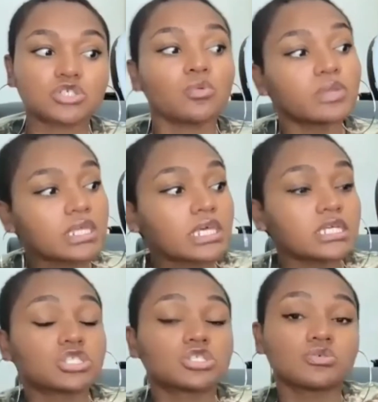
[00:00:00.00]
So when the
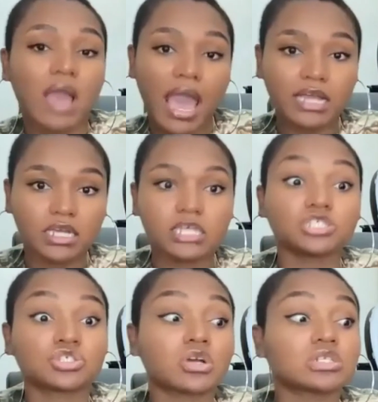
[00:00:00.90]
kids do
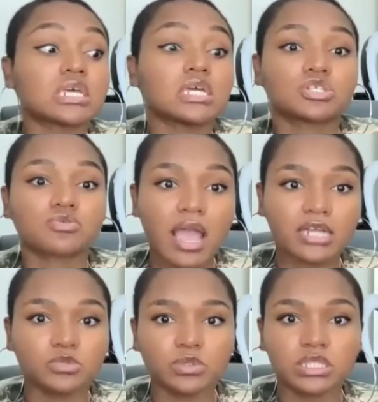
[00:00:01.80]
start to
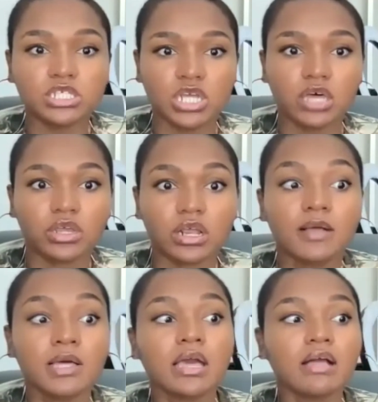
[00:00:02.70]
interact with each other,
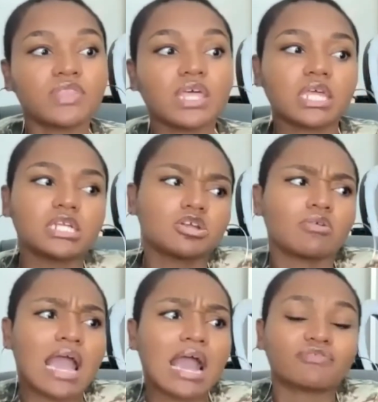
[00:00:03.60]
that they
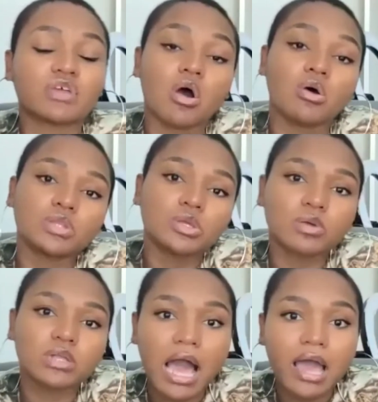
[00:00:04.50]
don't have to only
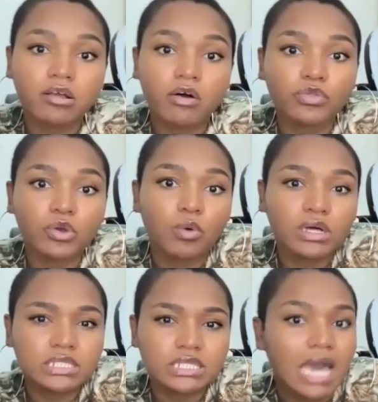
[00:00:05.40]
rely on the
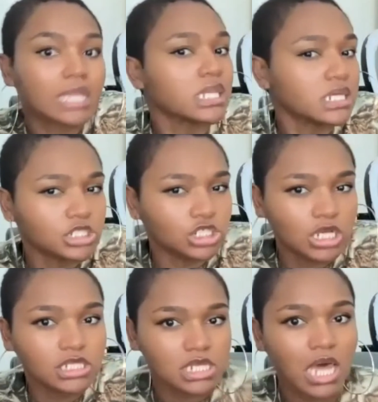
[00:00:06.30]
ones that look
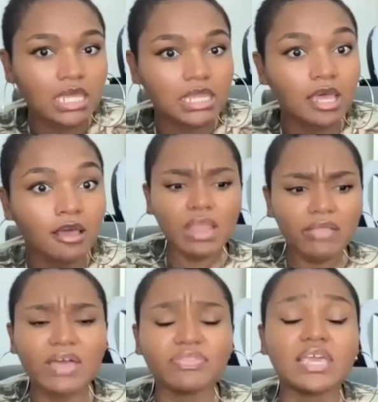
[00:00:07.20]
just like them,
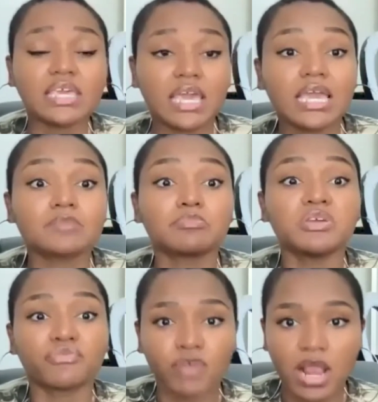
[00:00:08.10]
that they can
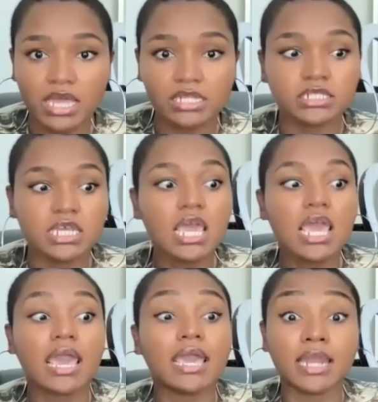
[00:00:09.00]
befriend
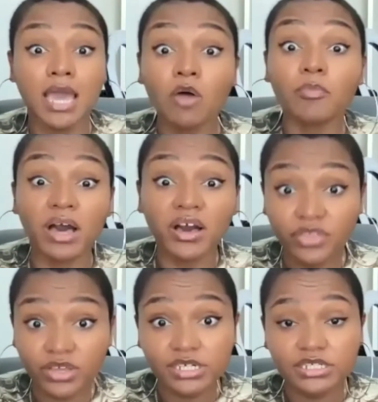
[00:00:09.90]
and help
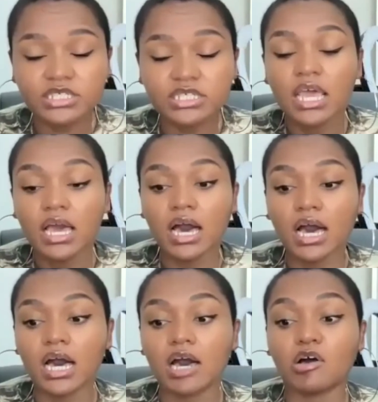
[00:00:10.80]
others
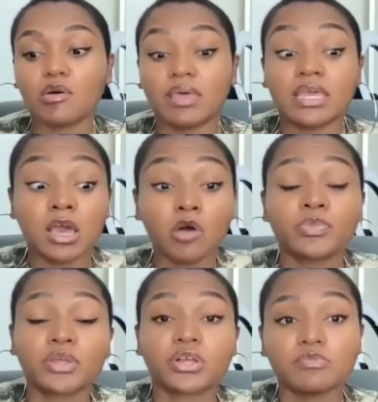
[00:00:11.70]
and
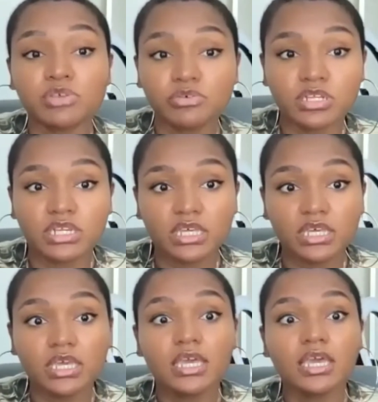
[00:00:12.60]
help their
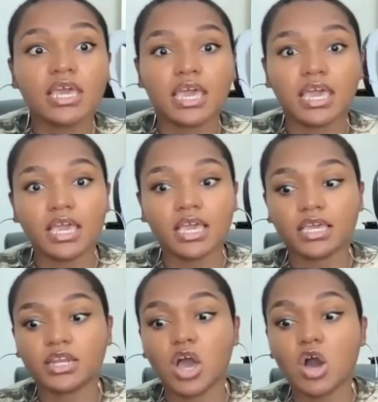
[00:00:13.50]
community
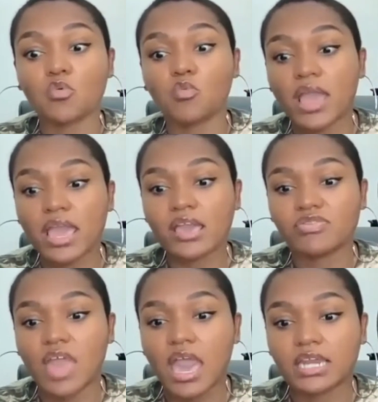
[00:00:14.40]
in a way
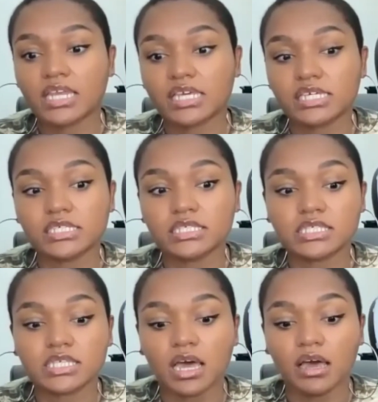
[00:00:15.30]
that is